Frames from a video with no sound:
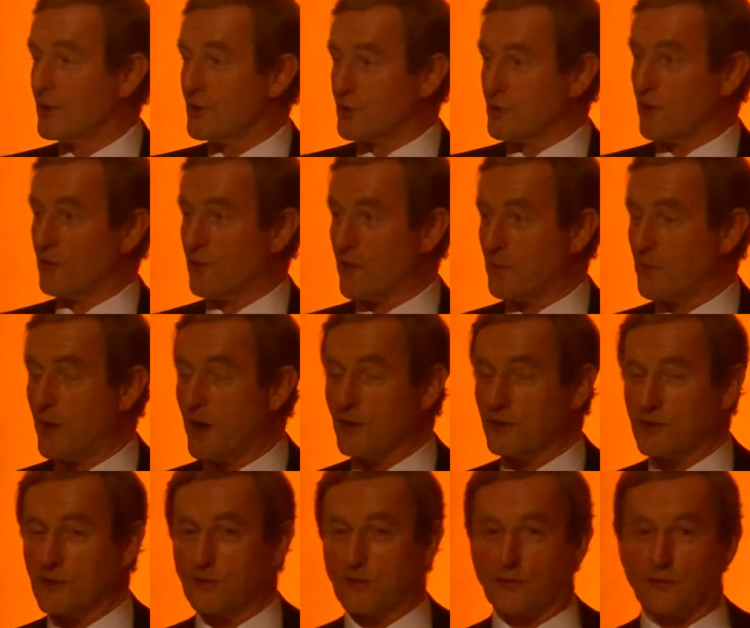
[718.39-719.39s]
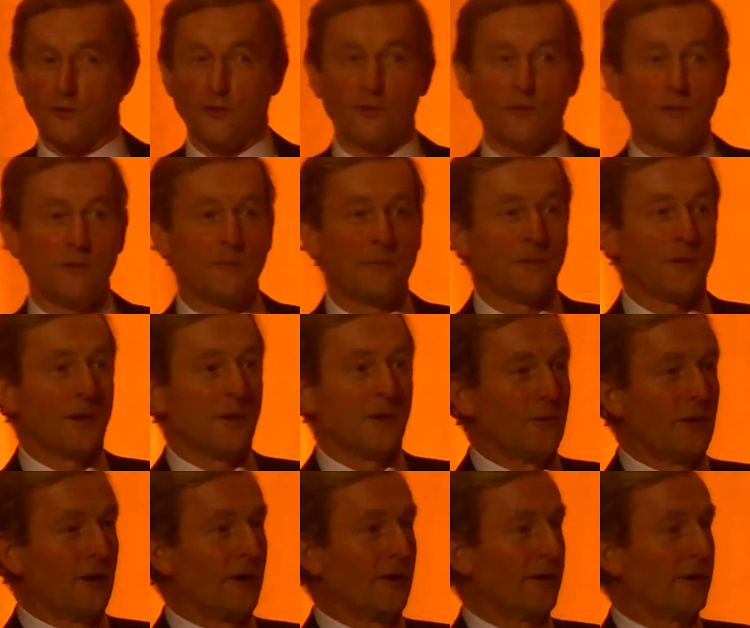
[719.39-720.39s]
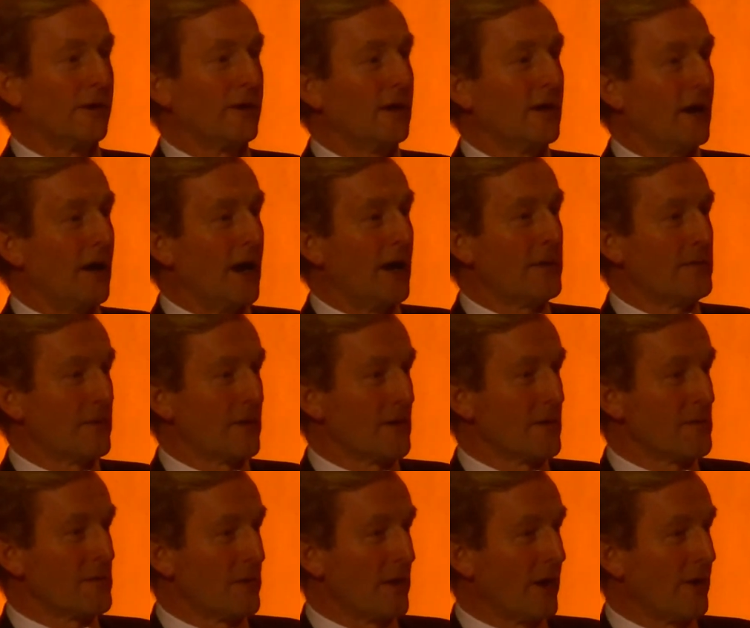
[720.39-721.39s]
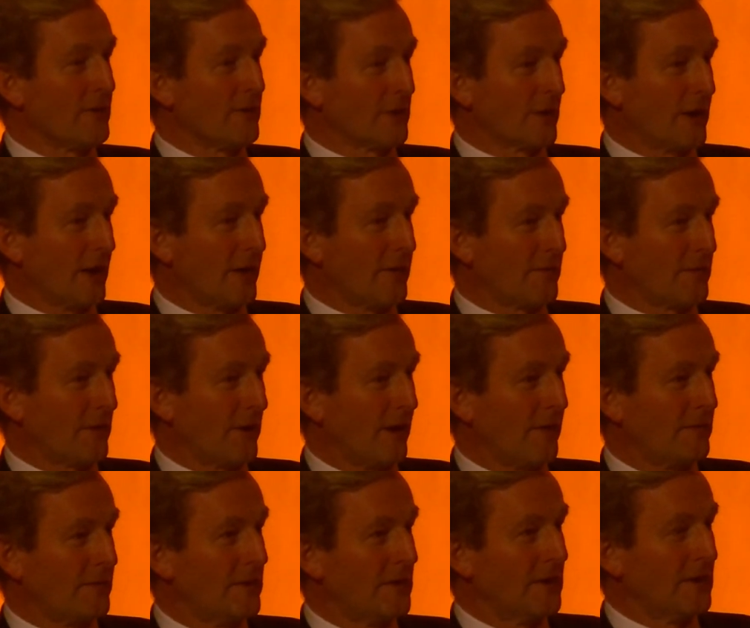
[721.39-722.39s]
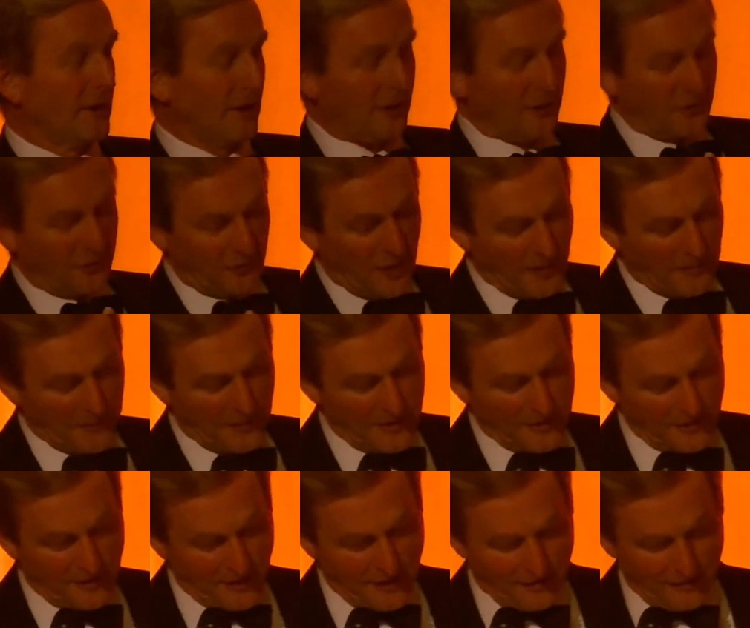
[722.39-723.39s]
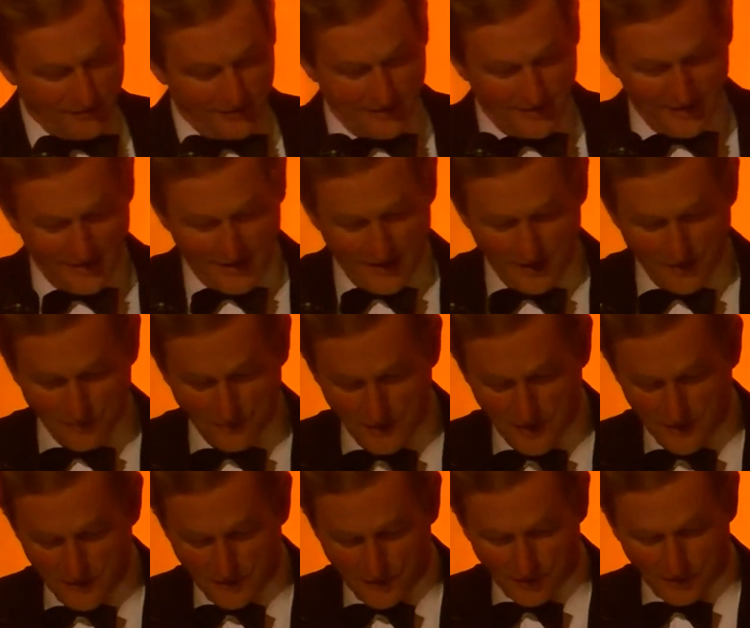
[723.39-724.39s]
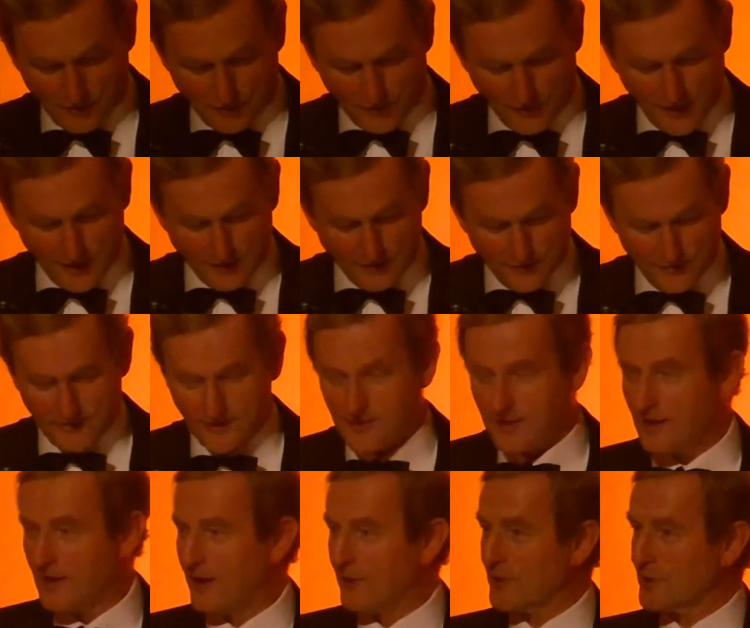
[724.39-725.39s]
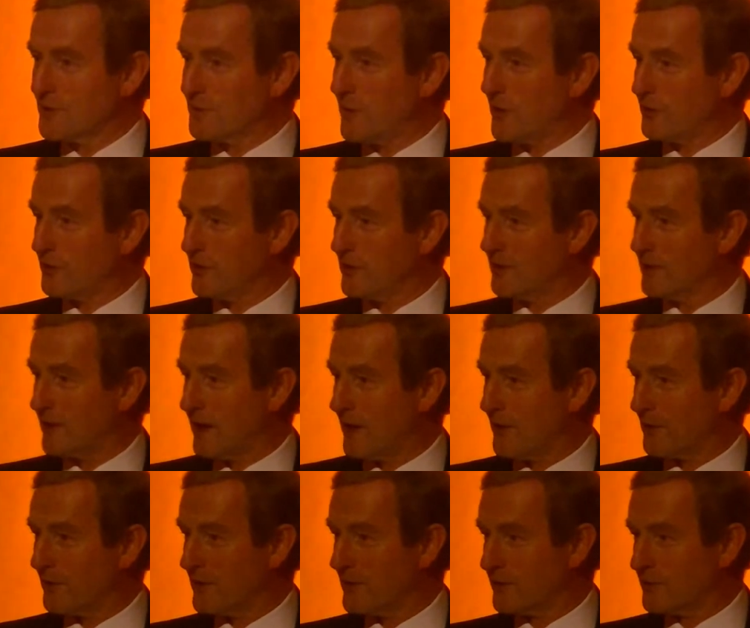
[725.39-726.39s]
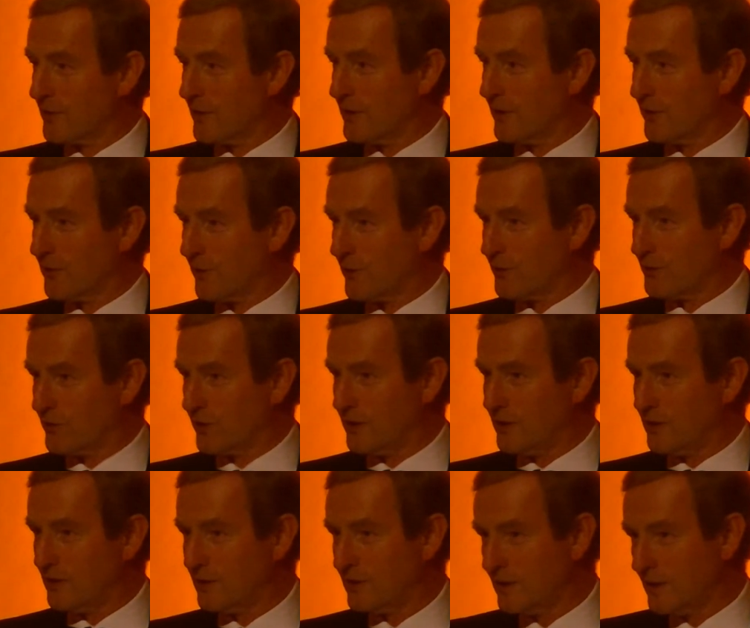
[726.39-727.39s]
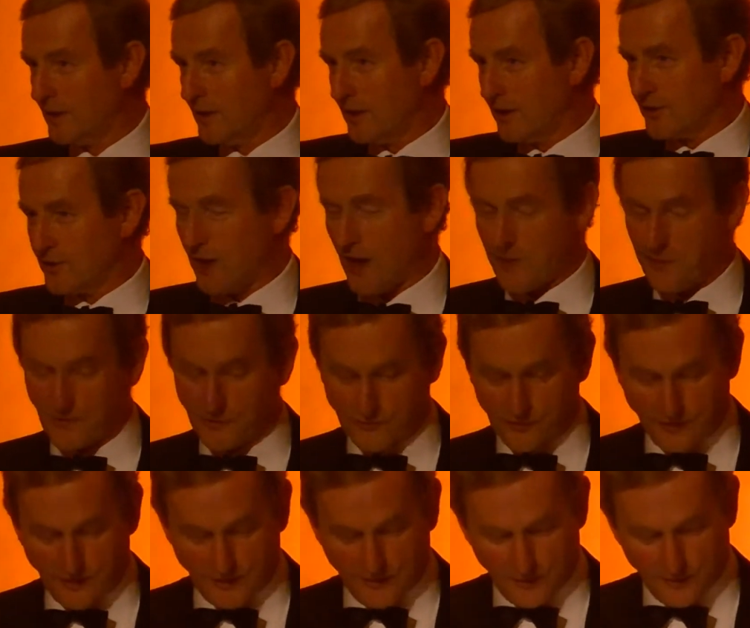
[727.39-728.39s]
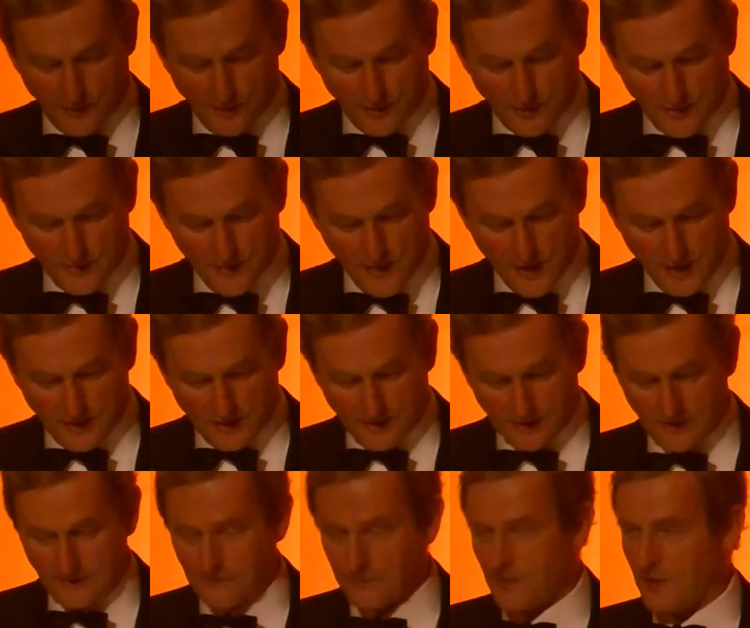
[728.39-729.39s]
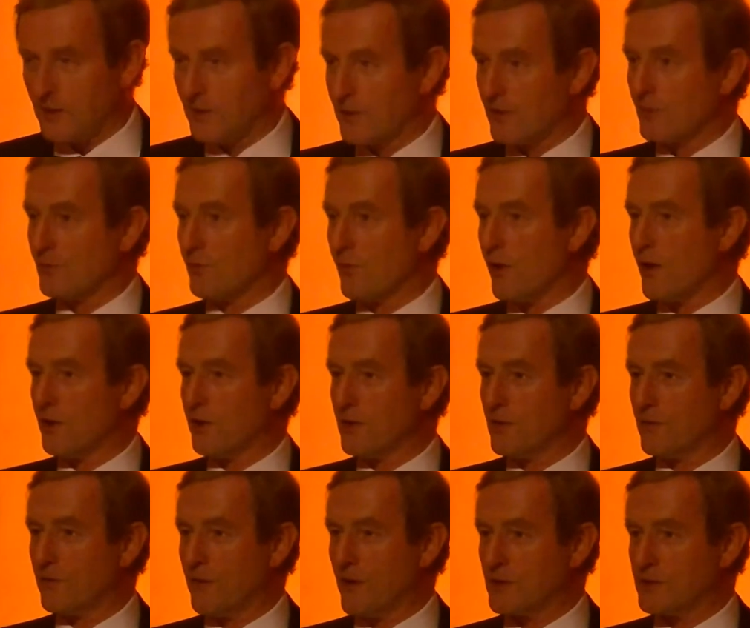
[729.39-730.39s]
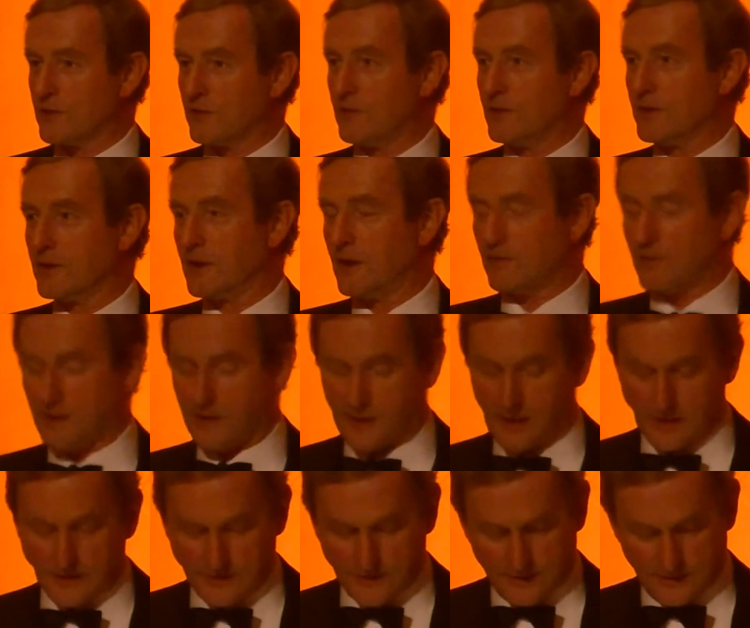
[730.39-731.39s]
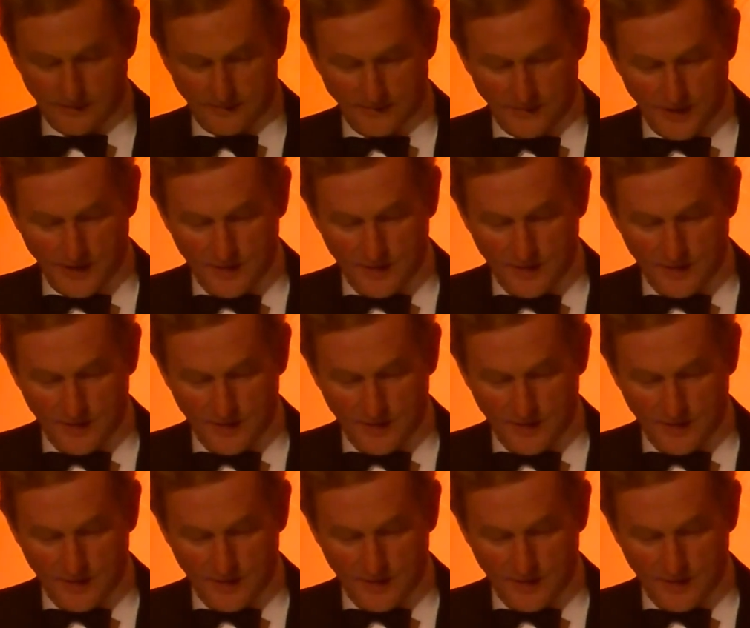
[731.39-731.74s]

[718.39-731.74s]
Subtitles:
So if you're passing through where Admiral Brown came from, you can drop in there and weave your thread on a special gathering 2013 tapestry that they're going to make for walking festivals and everything else.